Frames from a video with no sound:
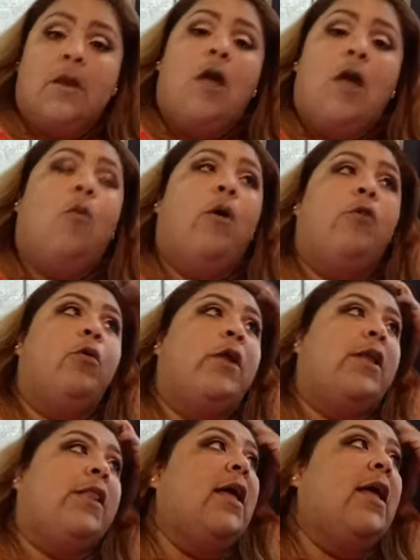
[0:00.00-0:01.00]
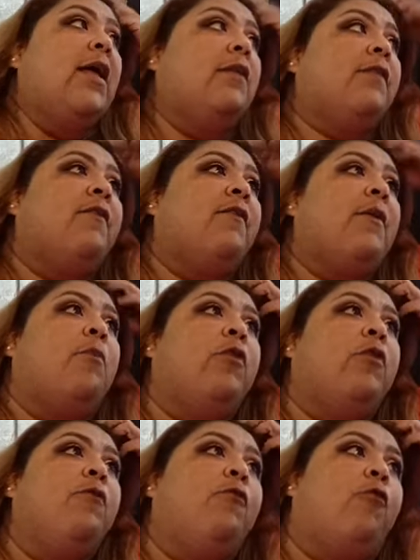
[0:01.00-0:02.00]
Cuando ahorita debemos
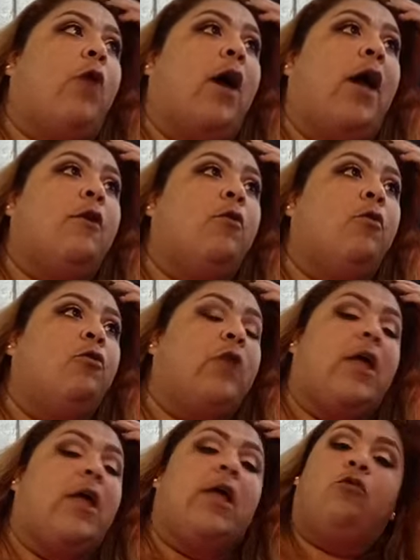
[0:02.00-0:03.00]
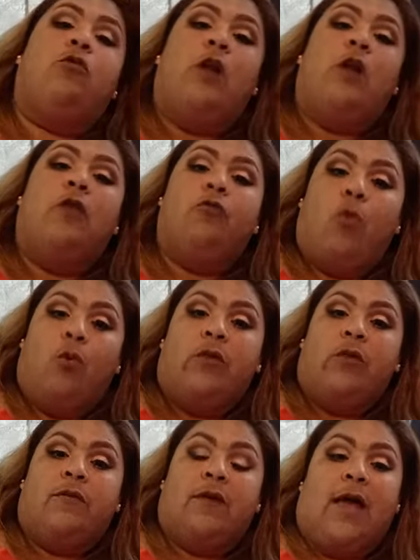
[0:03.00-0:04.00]
enfocarnos en otras
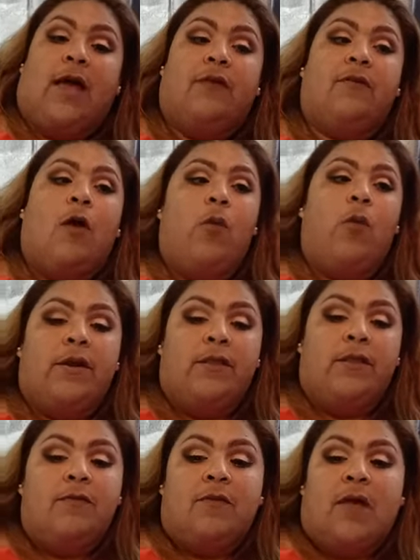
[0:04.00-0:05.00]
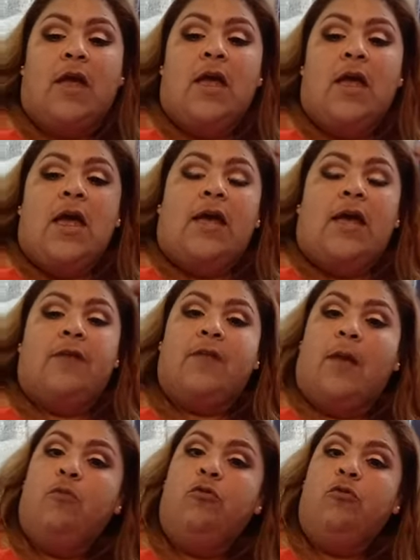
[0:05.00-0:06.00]
cosas, guys. Acuérdense,
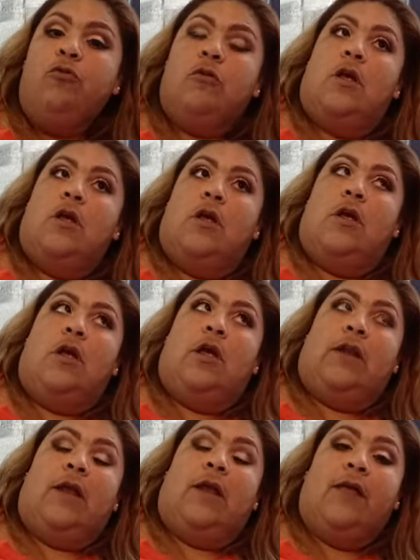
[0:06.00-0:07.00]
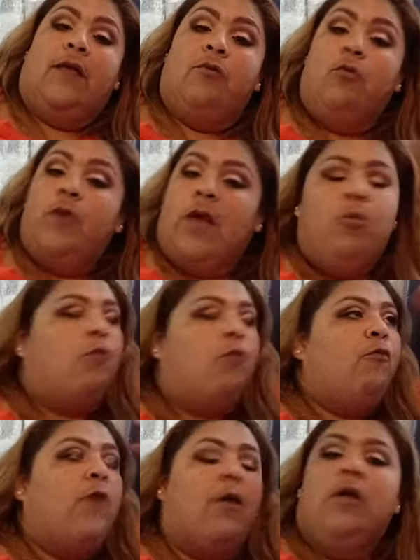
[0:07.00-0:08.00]
estamos tratando, we're
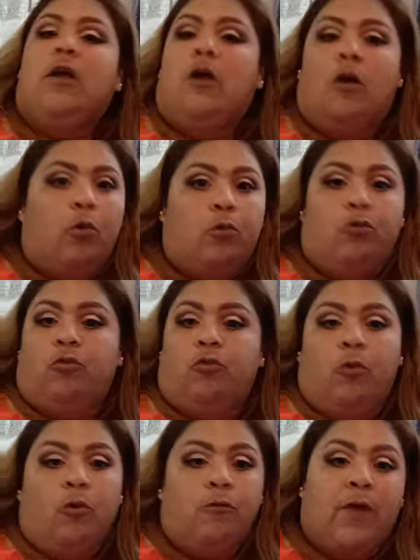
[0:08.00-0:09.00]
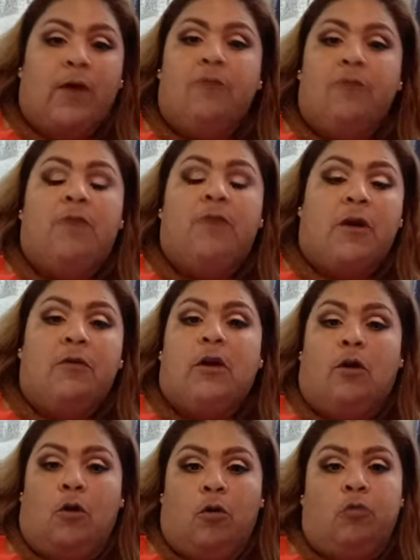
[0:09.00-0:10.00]
very close. We're very, very
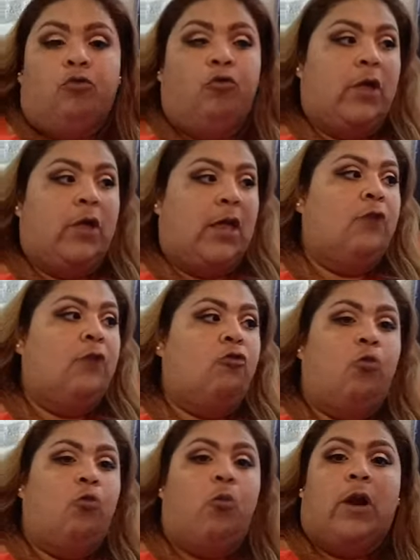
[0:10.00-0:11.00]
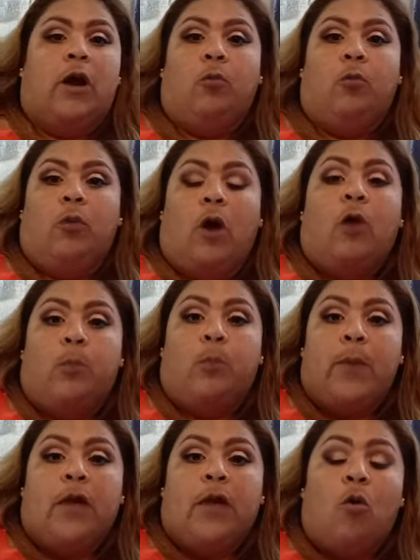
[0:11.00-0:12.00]
close to getting to what our
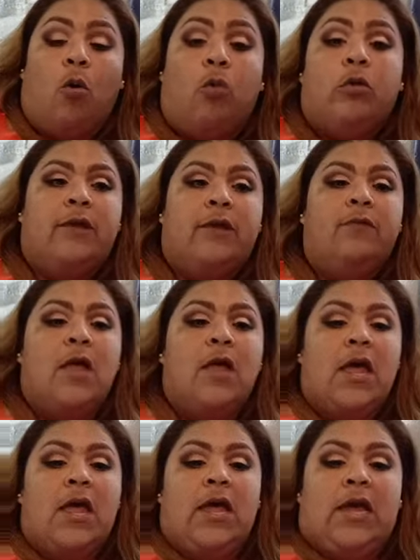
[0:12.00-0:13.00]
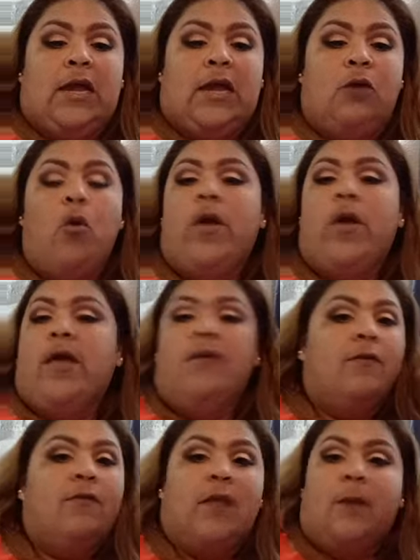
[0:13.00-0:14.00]
main goal is. Y no es
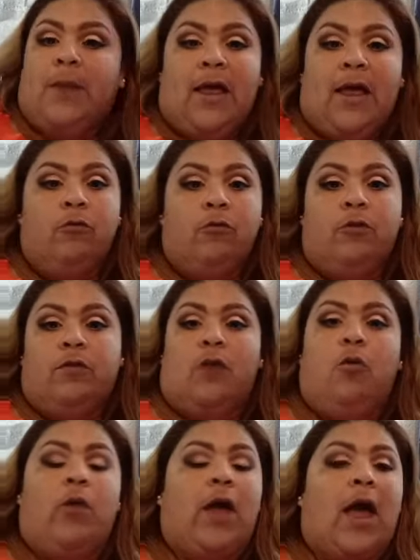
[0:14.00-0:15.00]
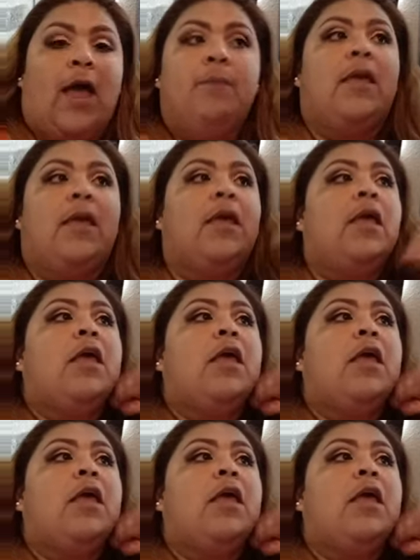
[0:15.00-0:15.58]
estar peleando entre yo y Jaime.